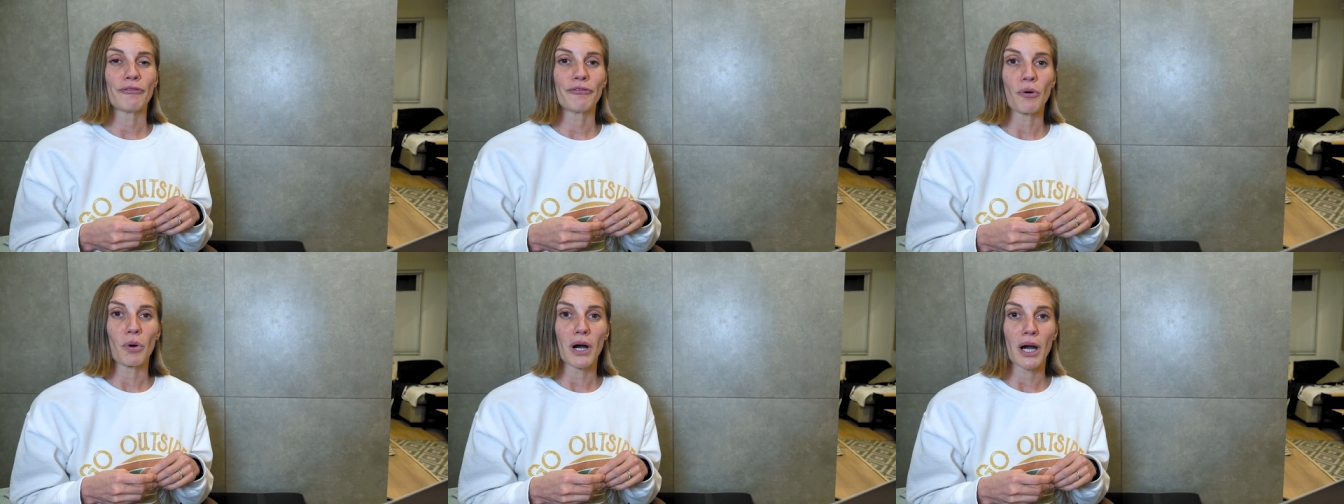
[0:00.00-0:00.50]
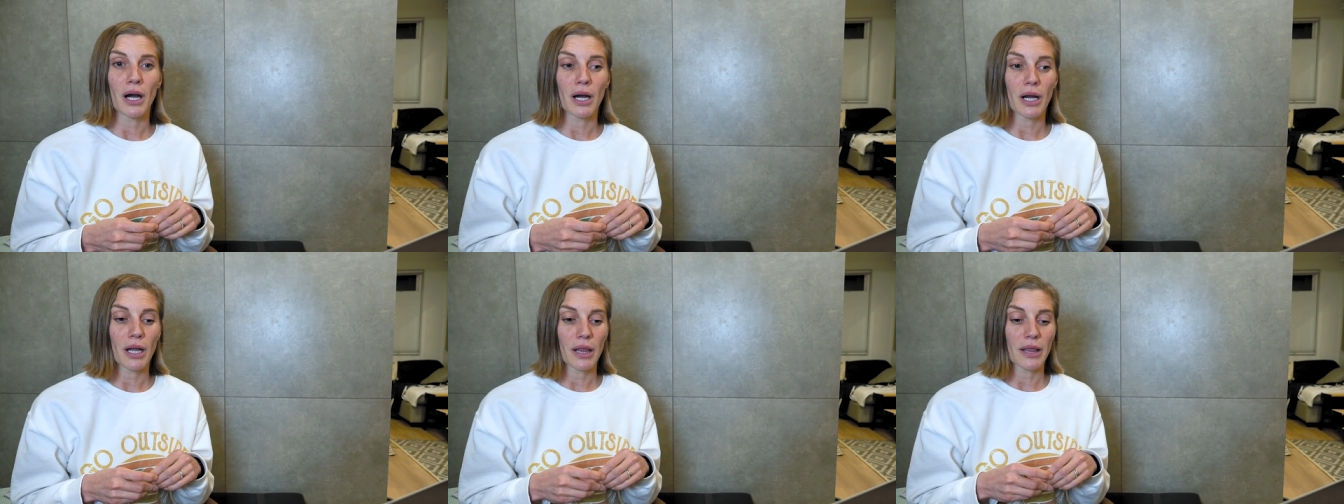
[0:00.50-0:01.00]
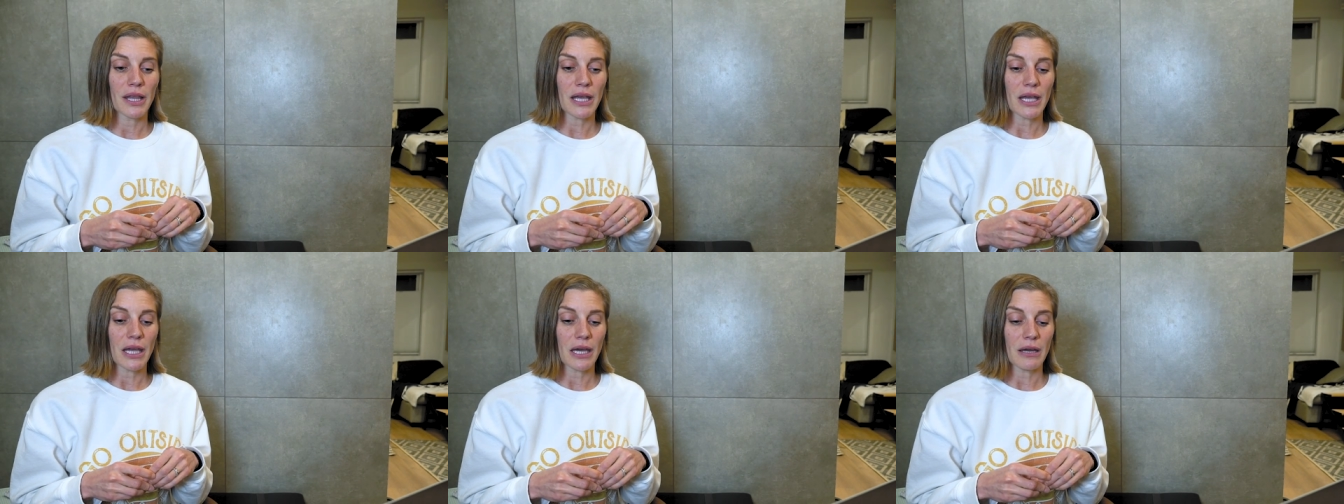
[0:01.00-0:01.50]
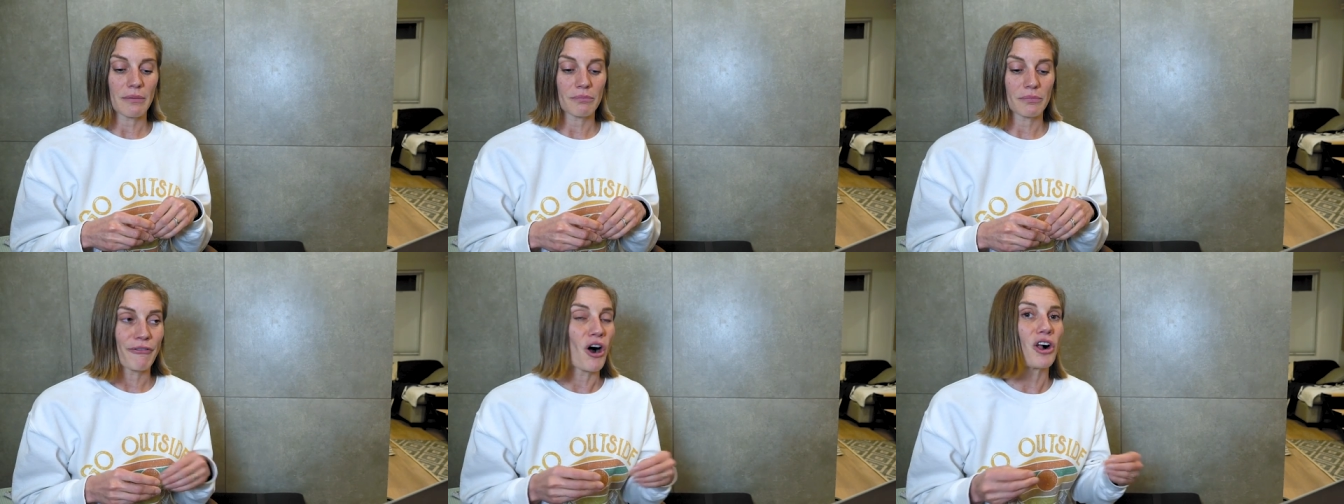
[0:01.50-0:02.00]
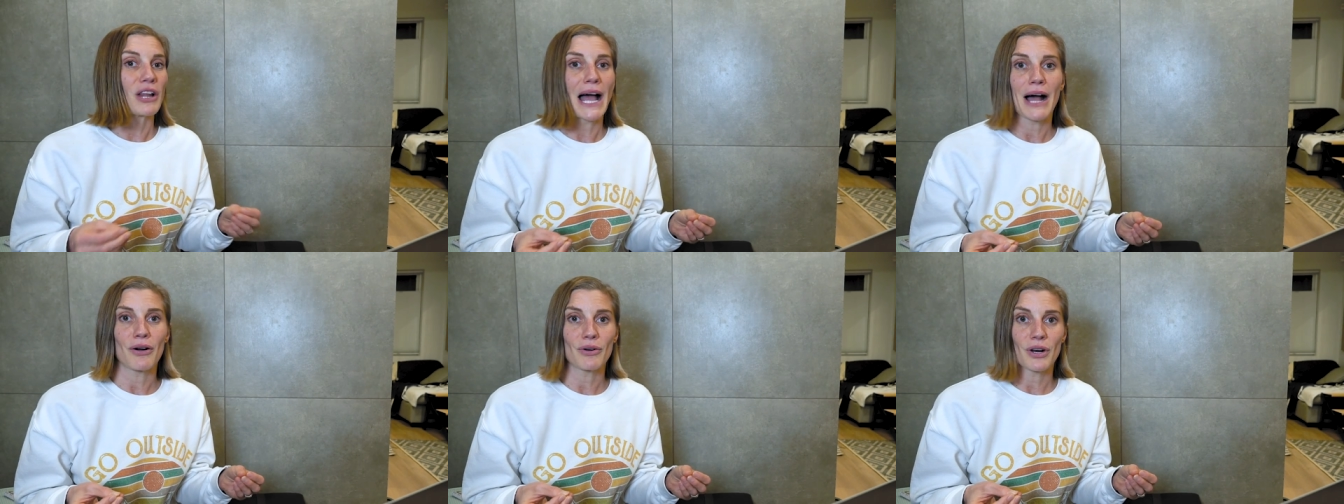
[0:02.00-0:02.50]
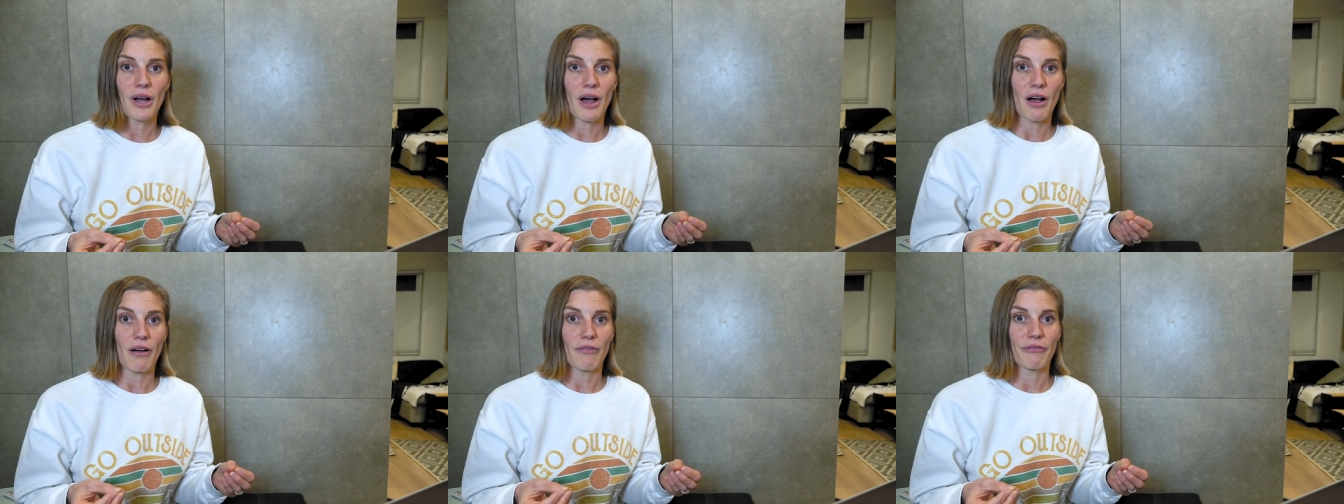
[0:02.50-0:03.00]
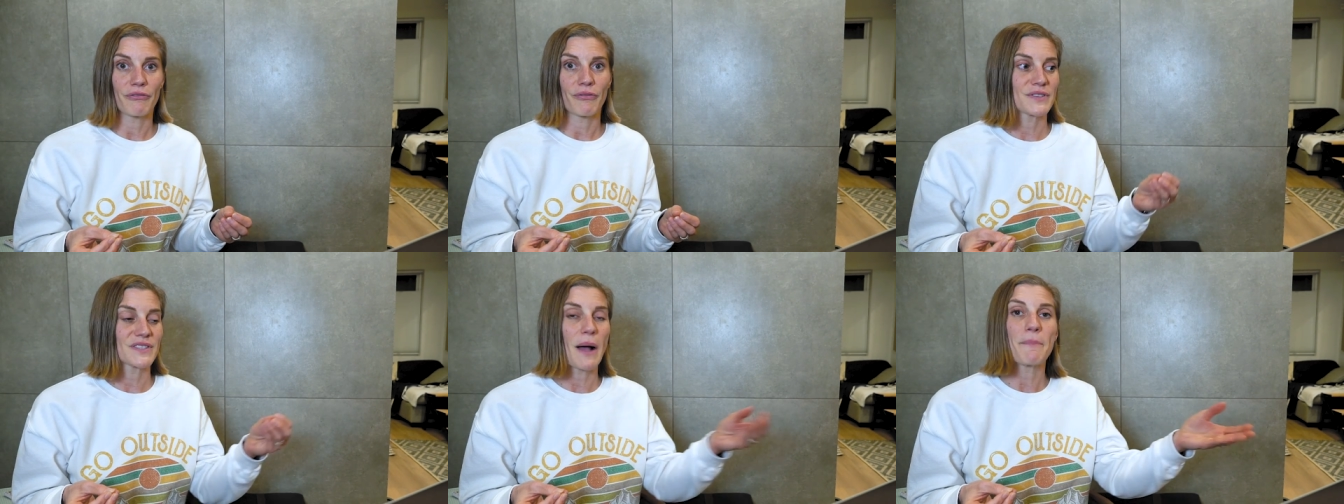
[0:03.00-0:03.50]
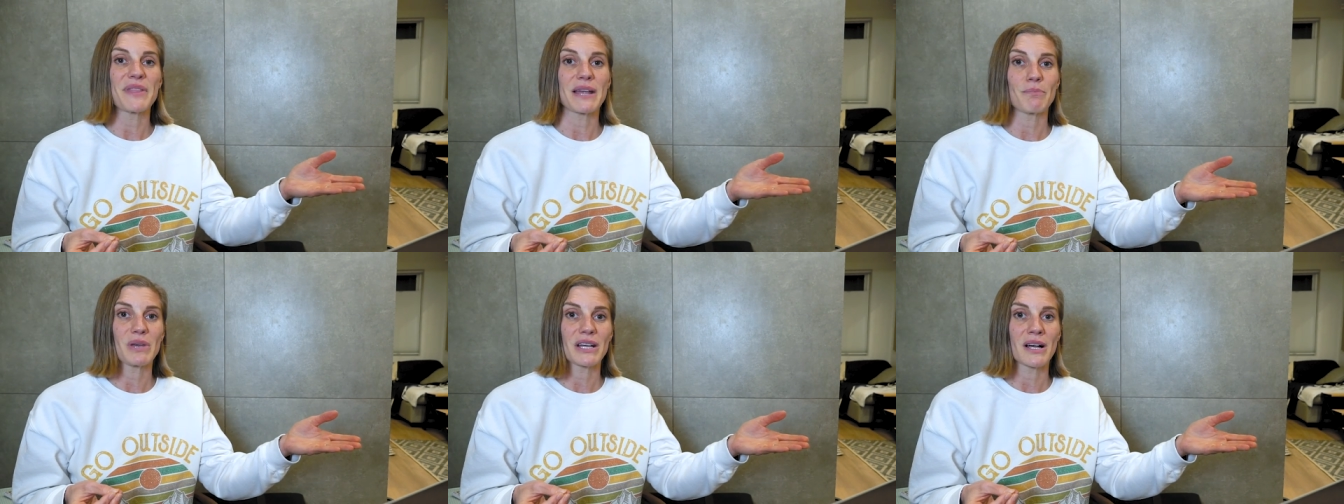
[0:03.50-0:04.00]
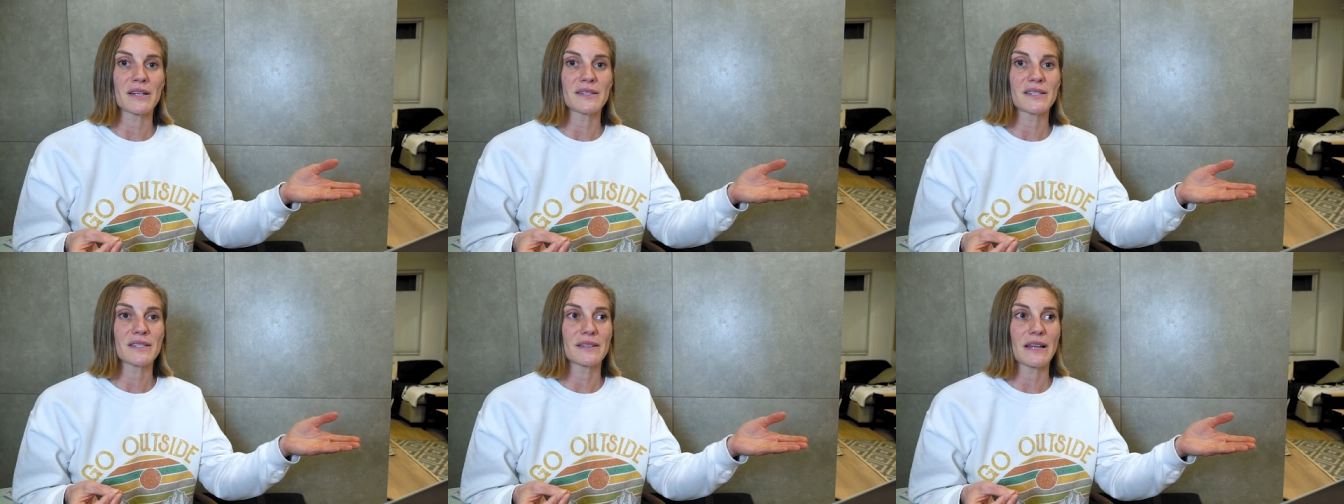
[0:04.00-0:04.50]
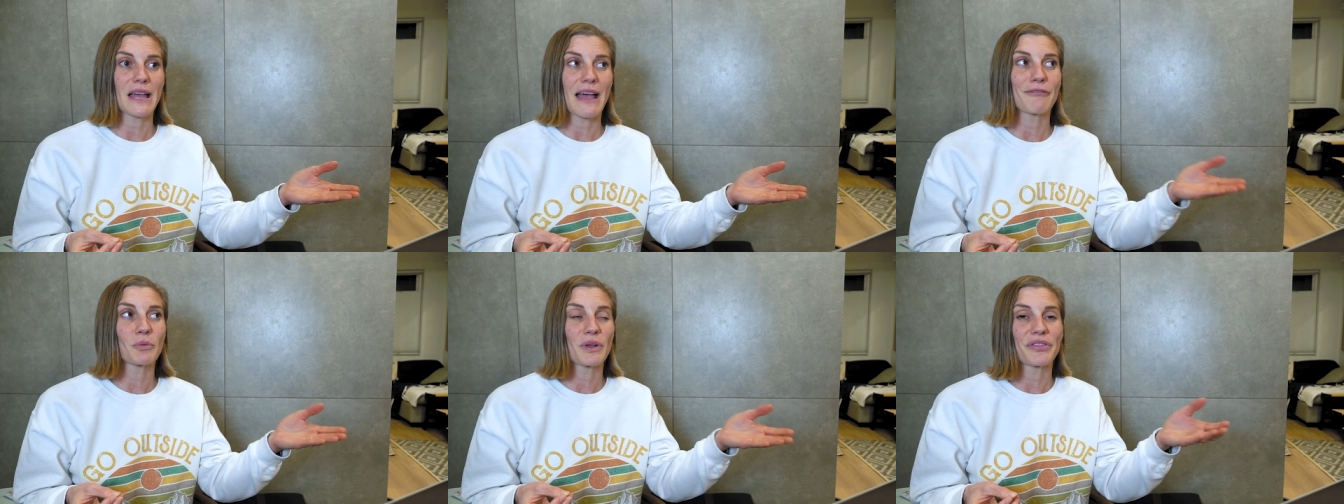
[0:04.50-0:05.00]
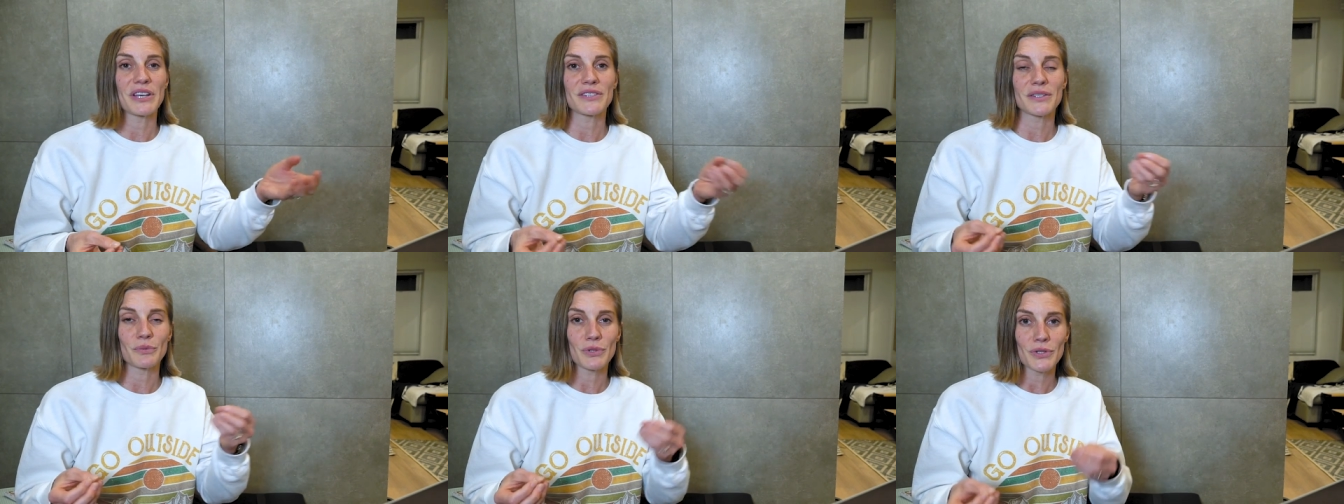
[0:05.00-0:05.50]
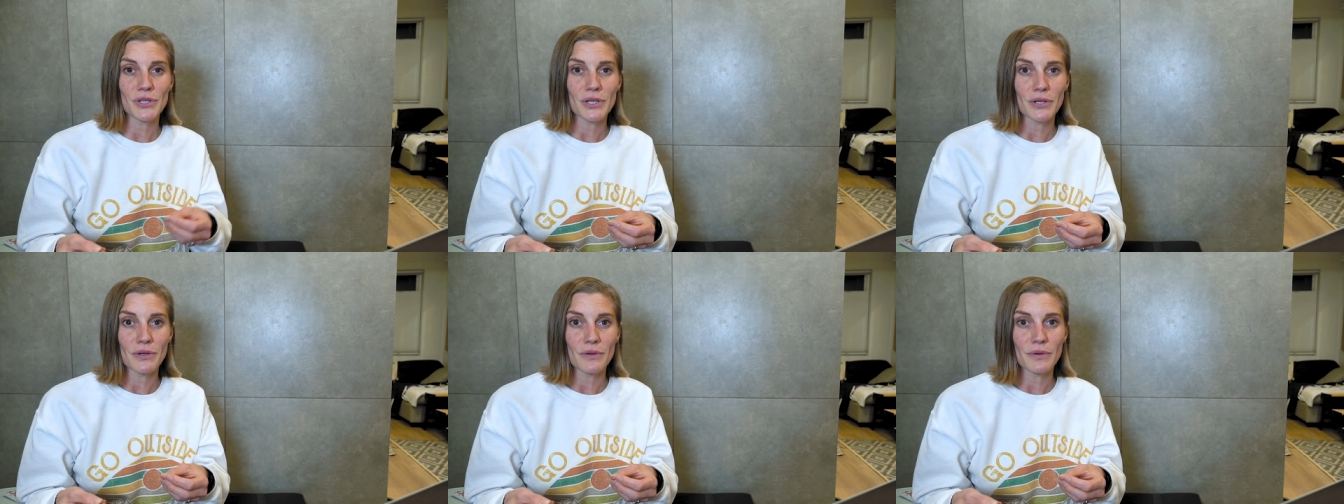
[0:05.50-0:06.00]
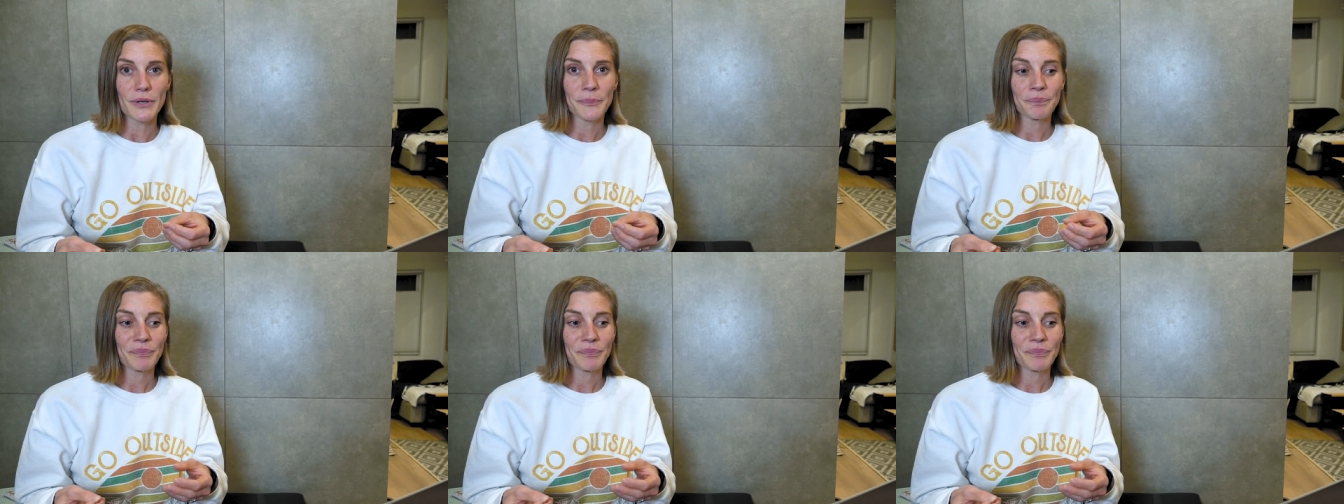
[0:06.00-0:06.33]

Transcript: for the fallout of something because everyone thinks it was you.